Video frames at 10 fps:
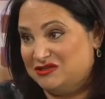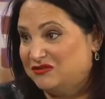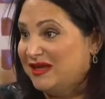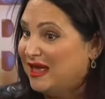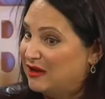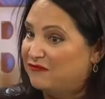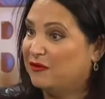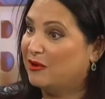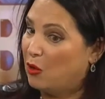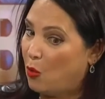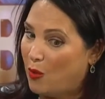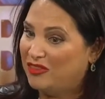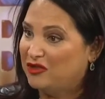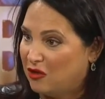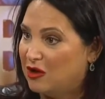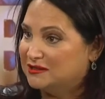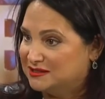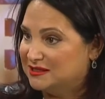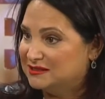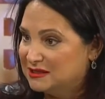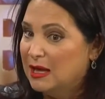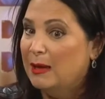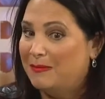so they can't figure out what the cause is,